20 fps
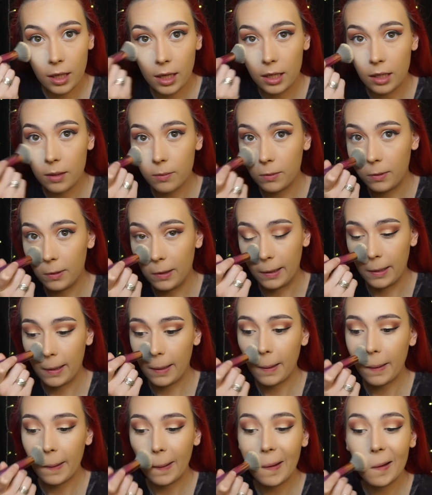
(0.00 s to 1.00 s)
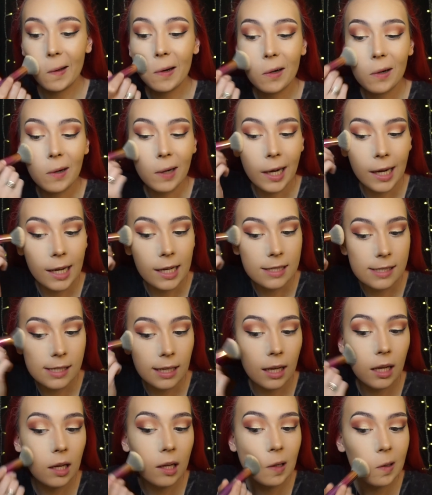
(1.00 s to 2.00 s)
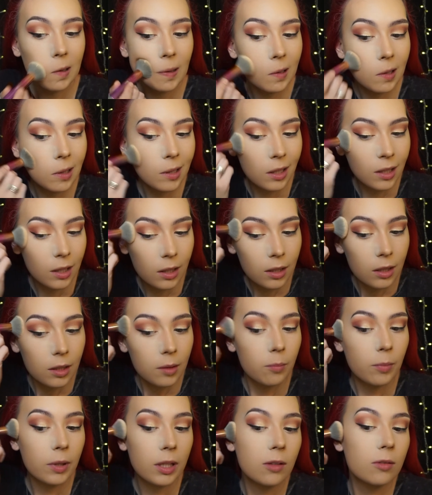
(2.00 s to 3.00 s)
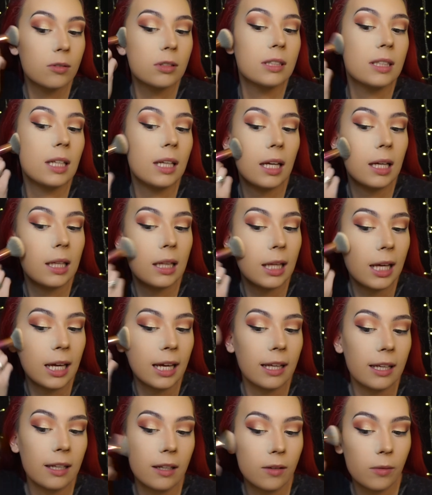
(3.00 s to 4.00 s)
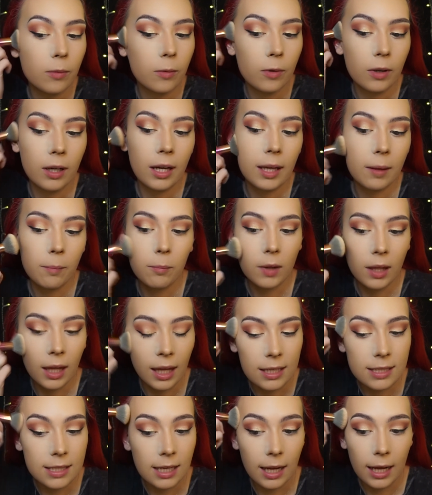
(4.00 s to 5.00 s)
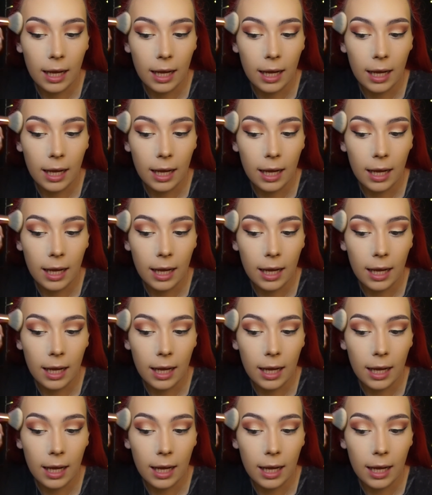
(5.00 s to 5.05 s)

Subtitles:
And it will look crazy, but you'll see in the end what I'm getting